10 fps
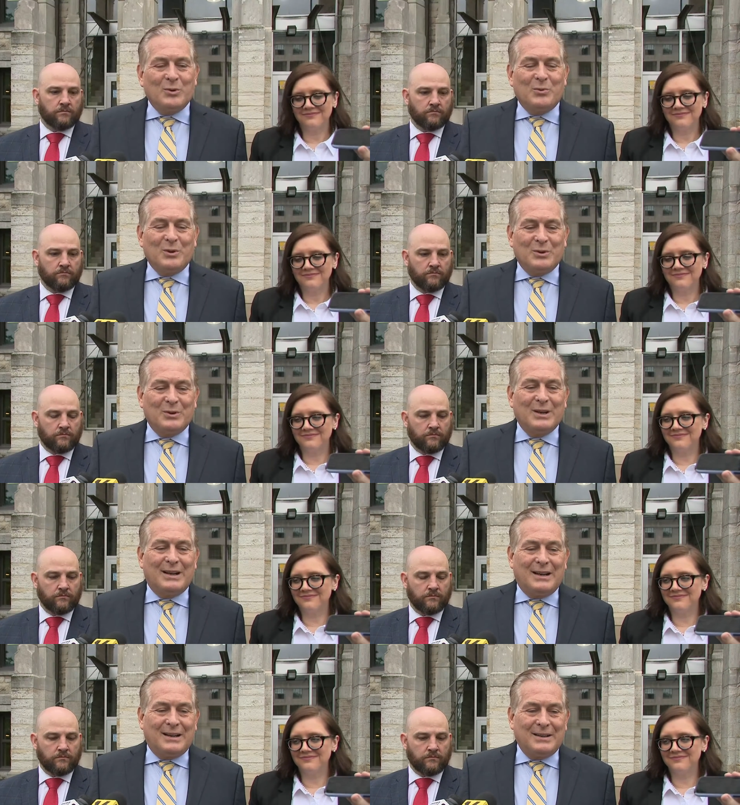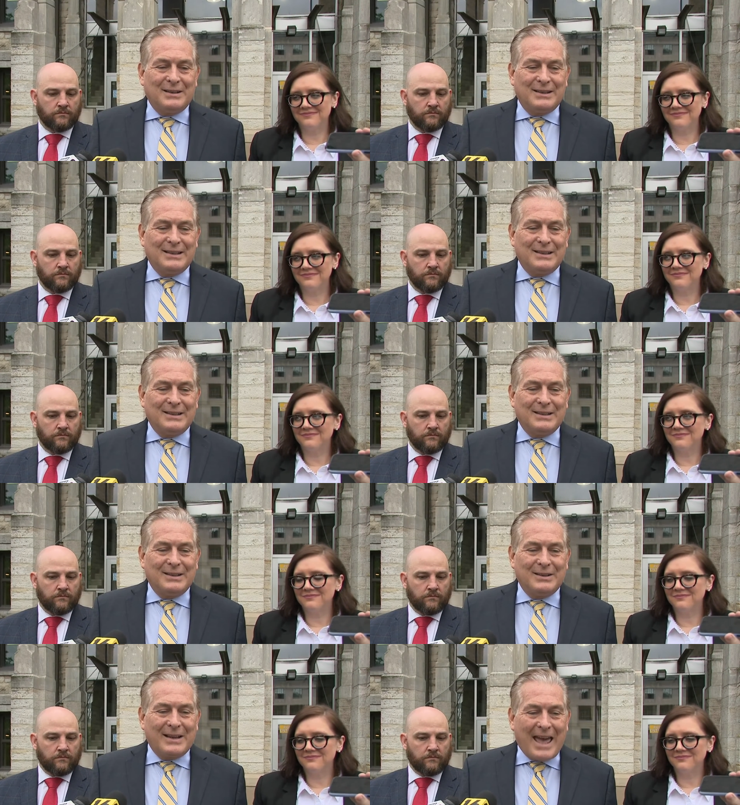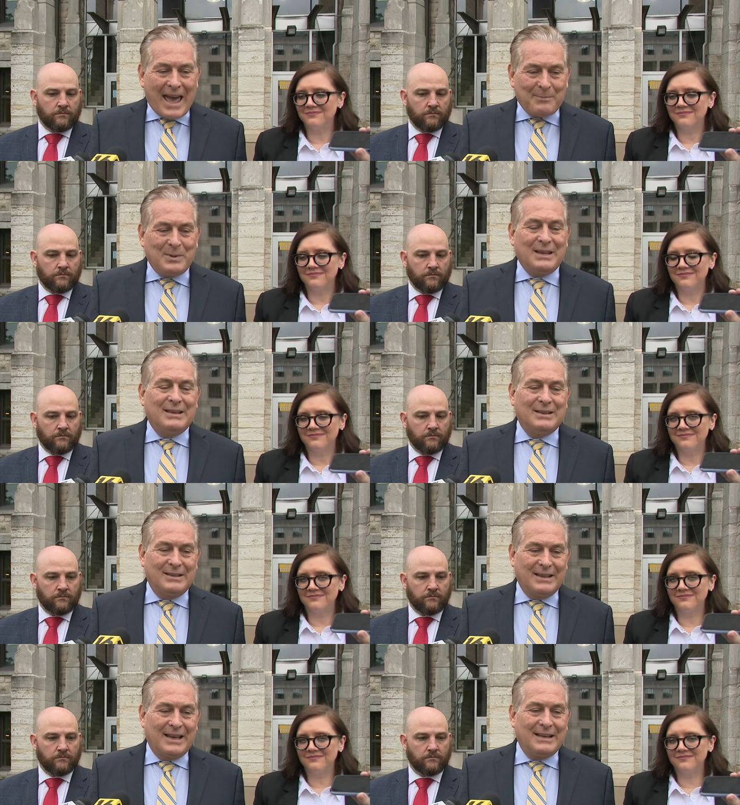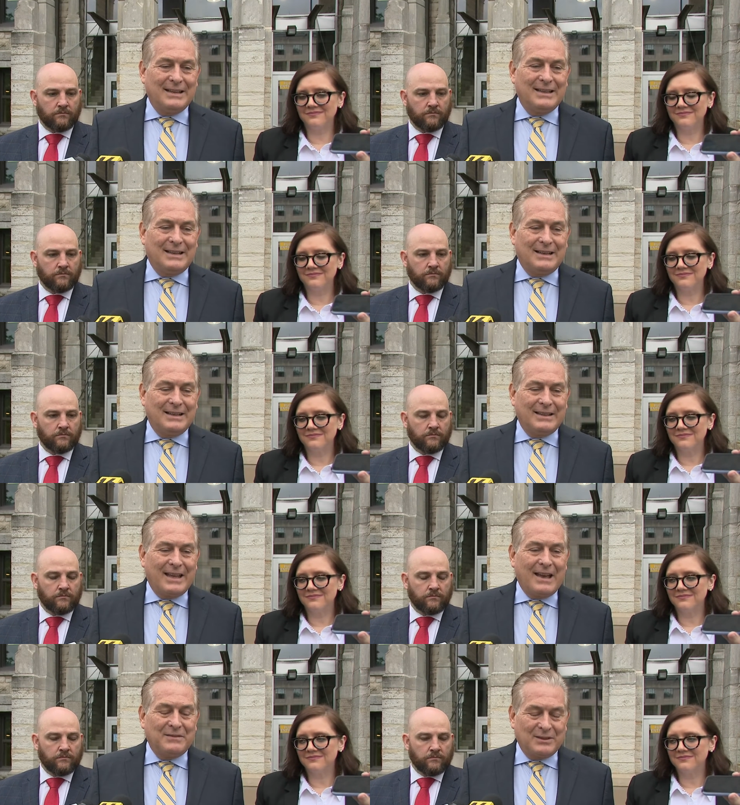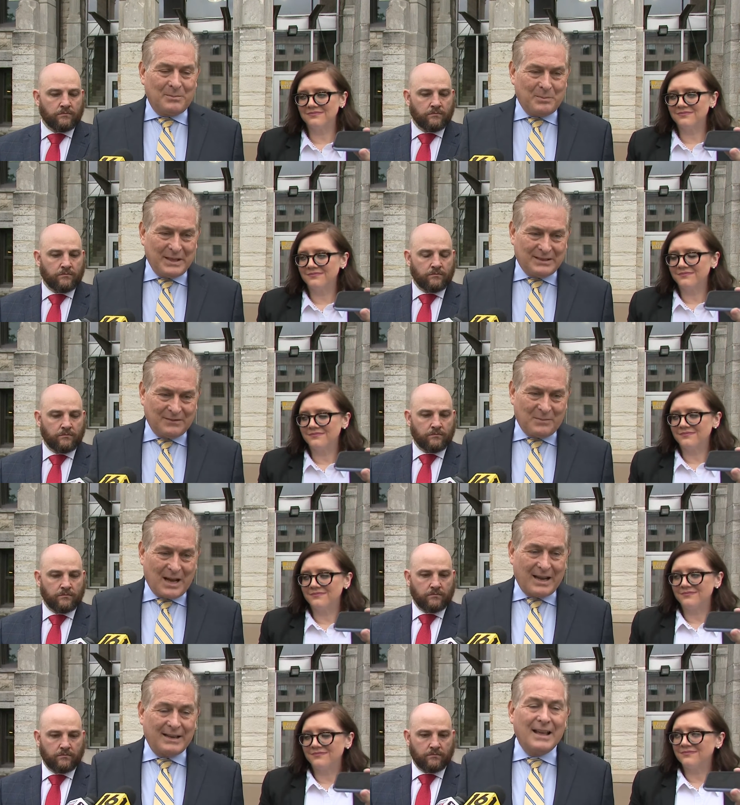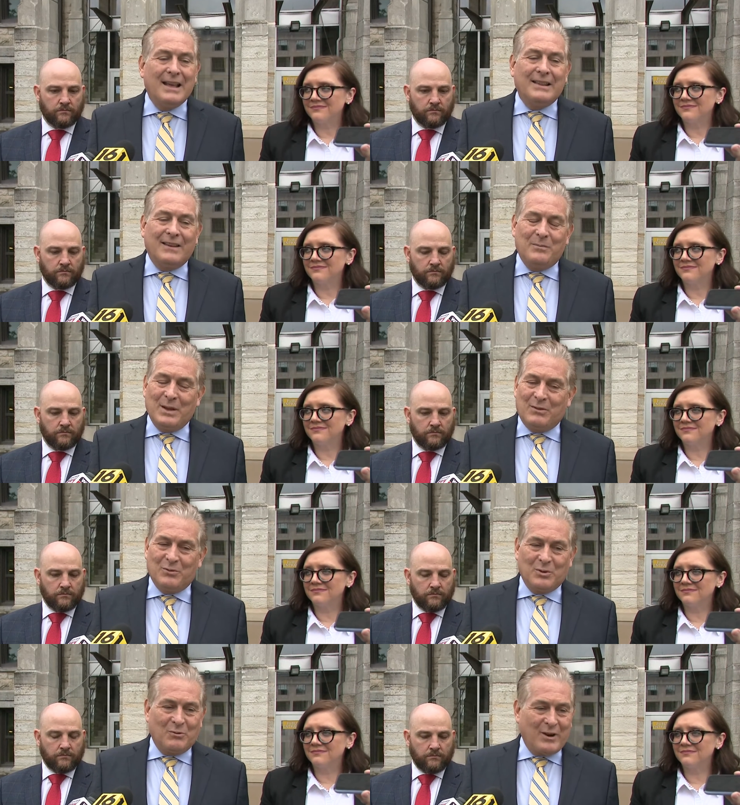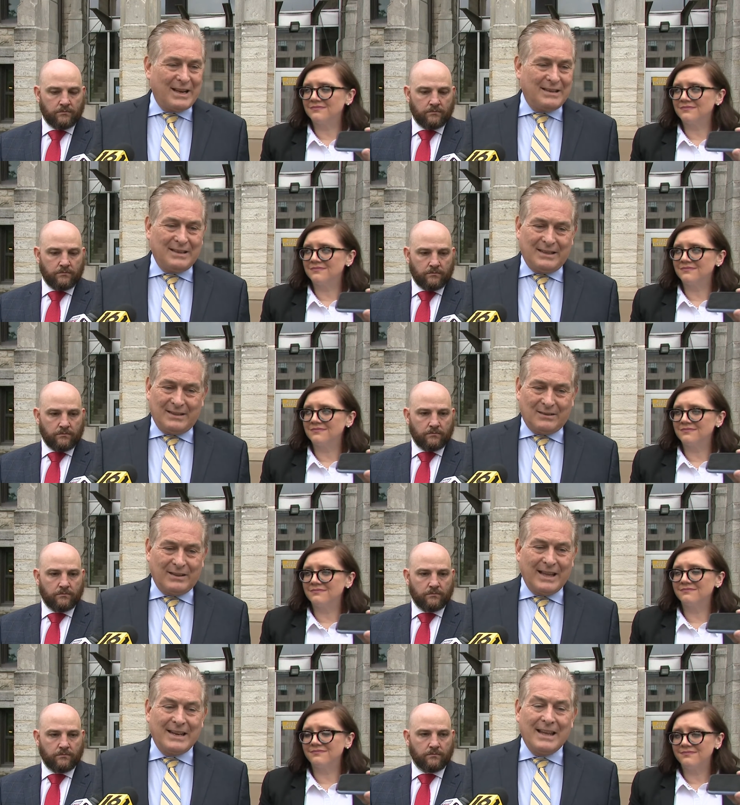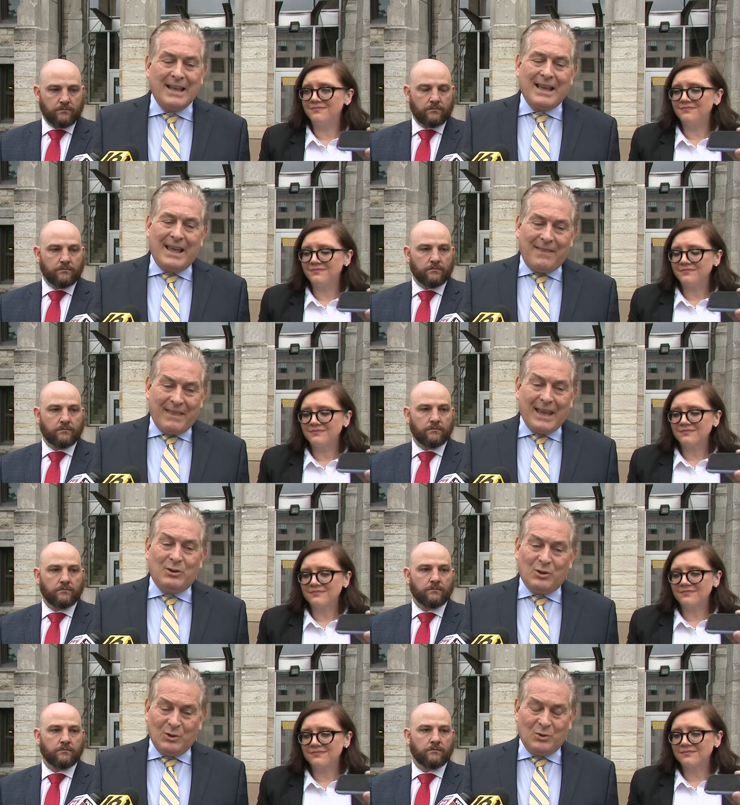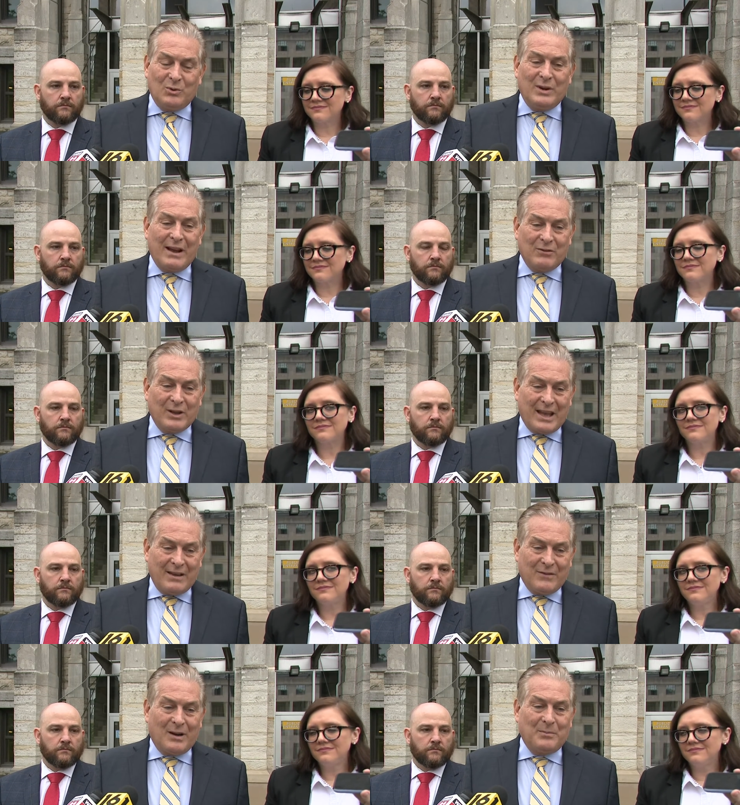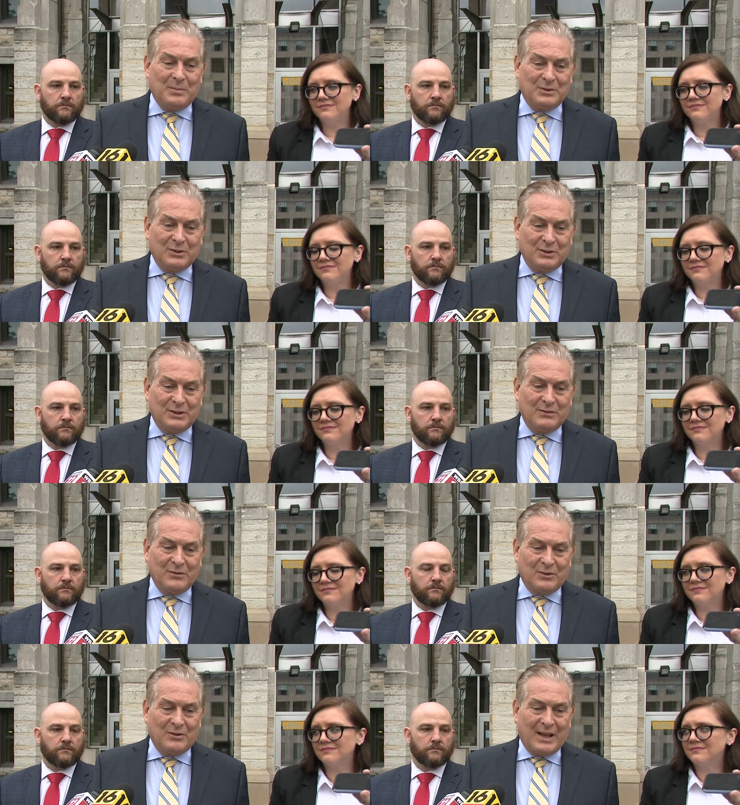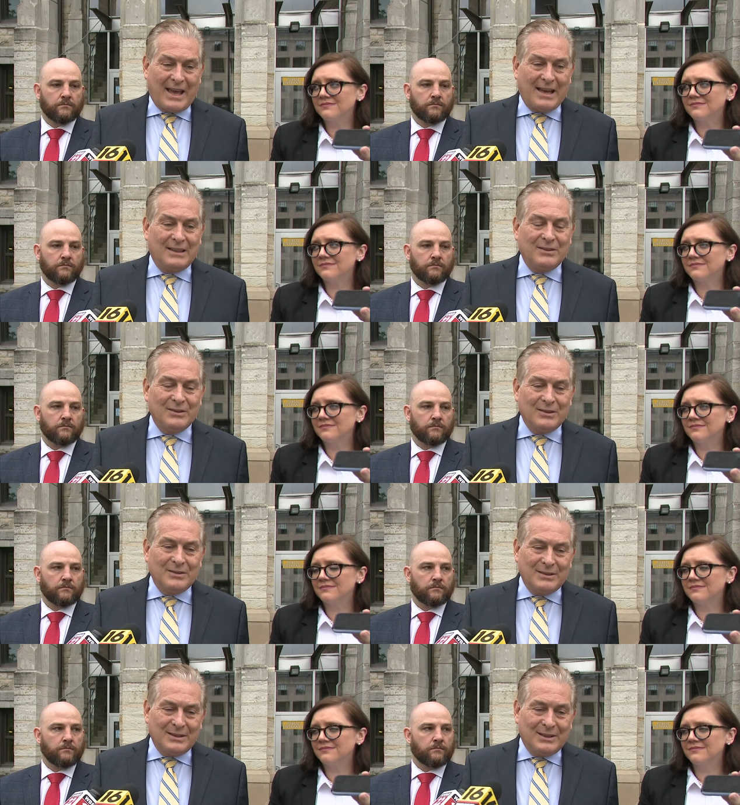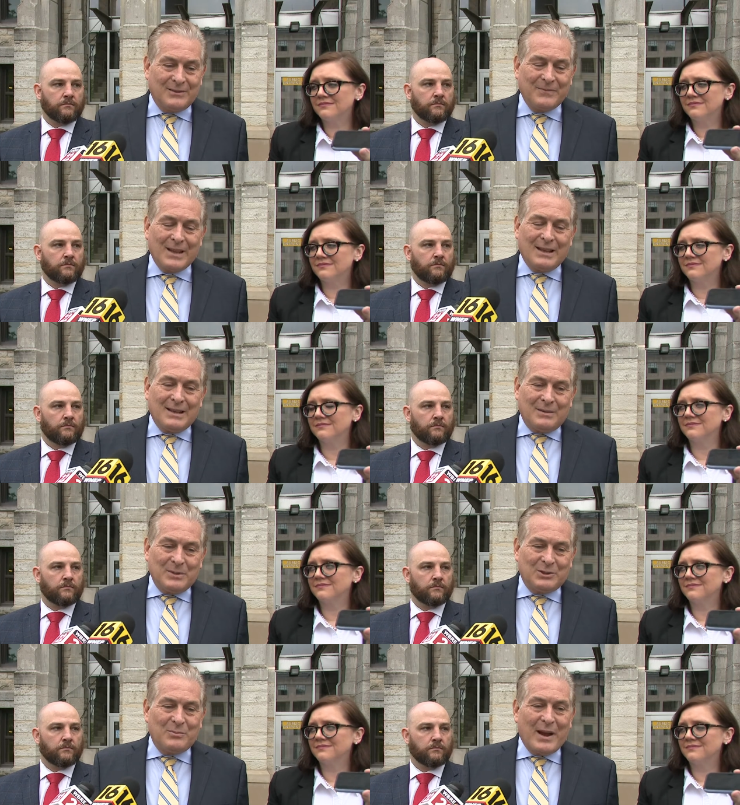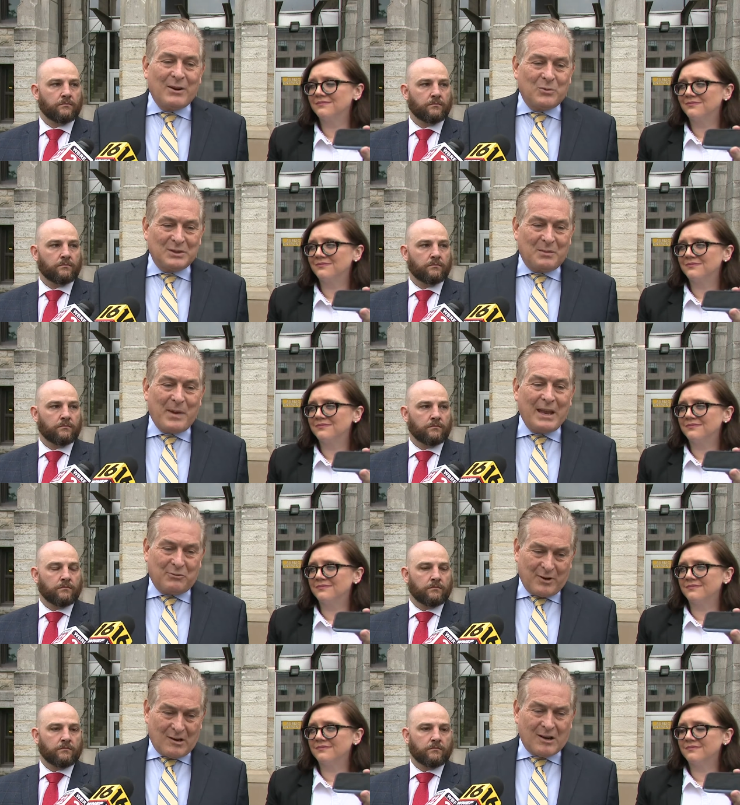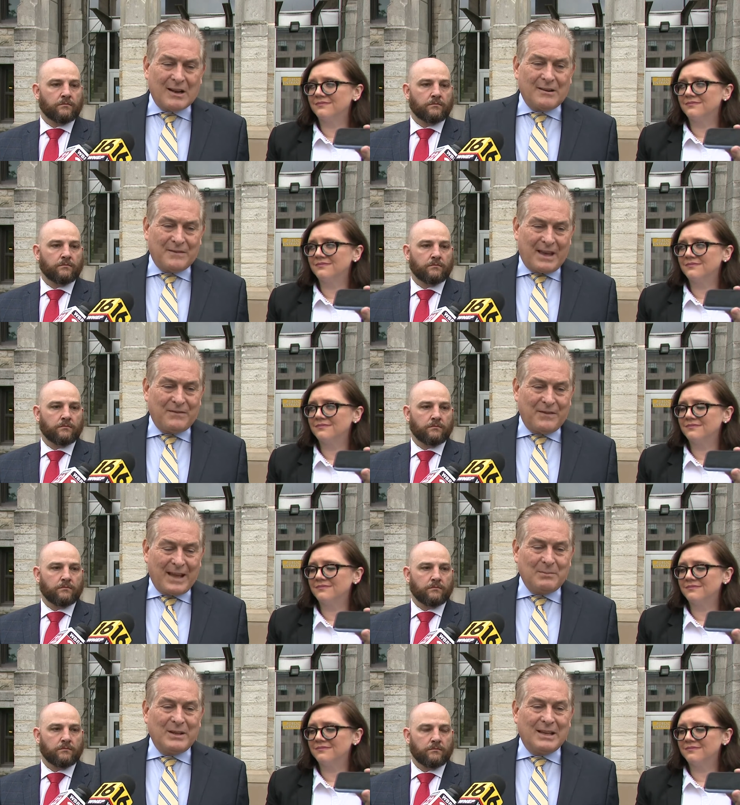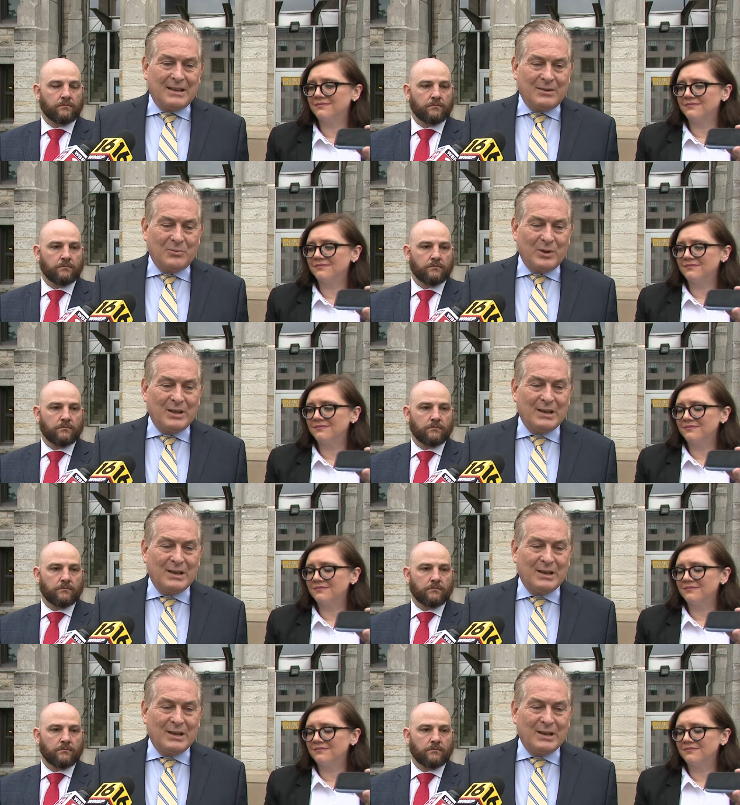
Speaker 1: we're uh, happy that uh, they have some peace of mind. They've been through a great deal, and and they too never gave up searching for their dad. They're, they're, you know, Mr. Baron was the patriarch of that family. We